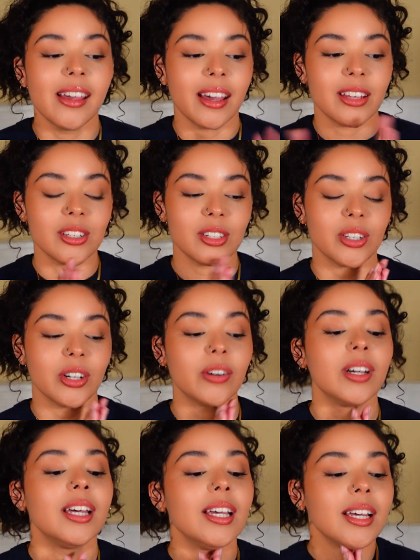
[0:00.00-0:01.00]
And so
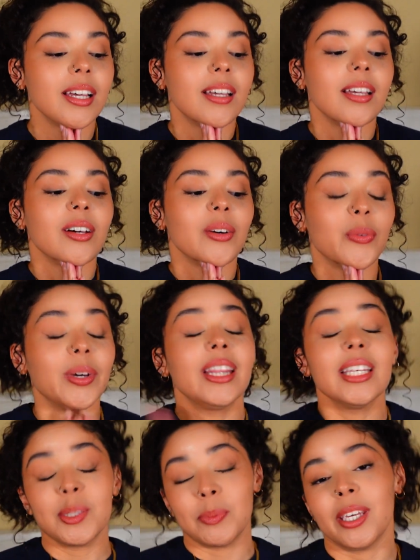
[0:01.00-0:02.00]
with
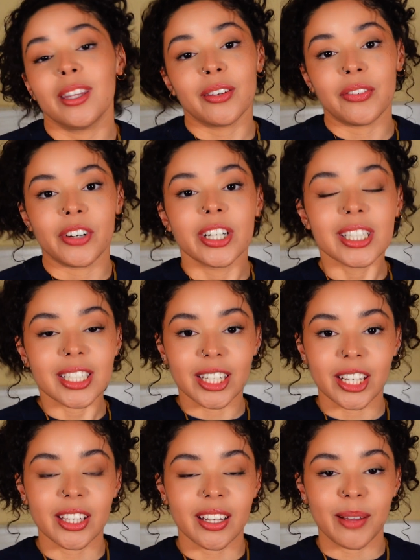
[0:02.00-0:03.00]
this being the first
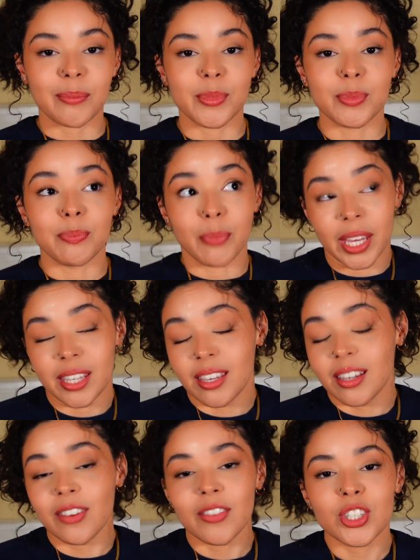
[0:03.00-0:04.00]
year that I'm
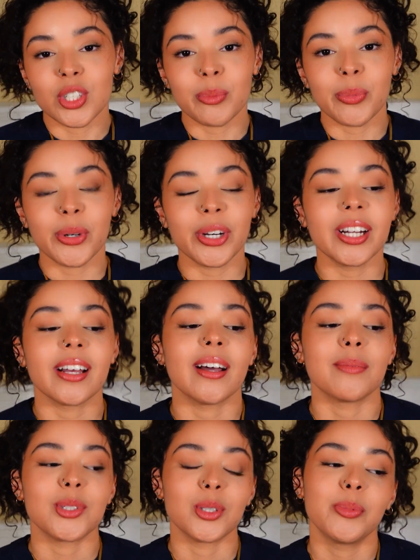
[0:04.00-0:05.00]
making a vision board,
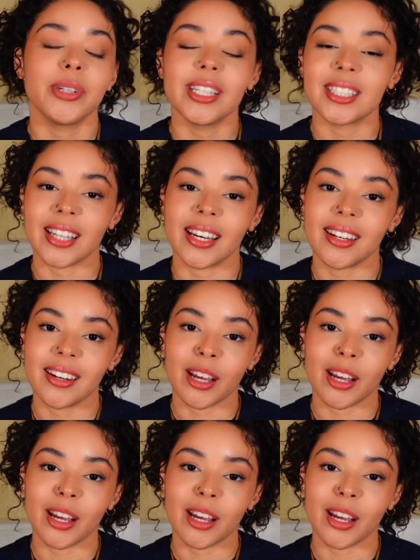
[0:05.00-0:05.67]
I'm super excited.